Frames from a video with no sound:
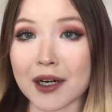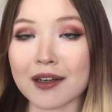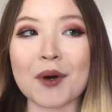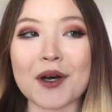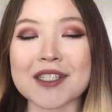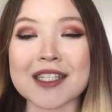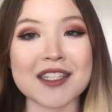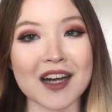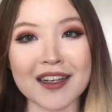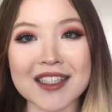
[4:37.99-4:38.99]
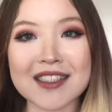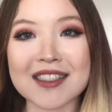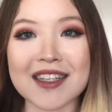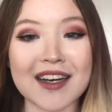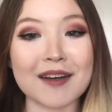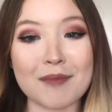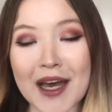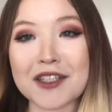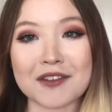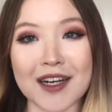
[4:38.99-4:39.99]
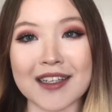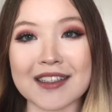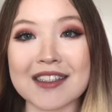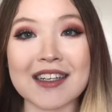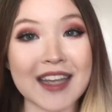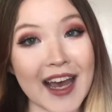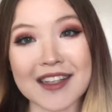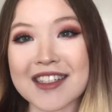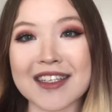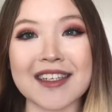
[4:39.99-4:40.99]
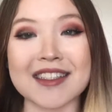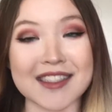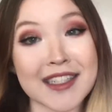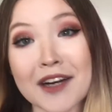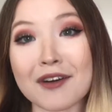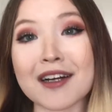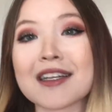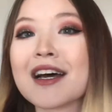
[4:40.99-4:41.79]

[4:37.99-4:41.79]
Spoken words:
But Chinese, Mandarin, Cantonese, etc.,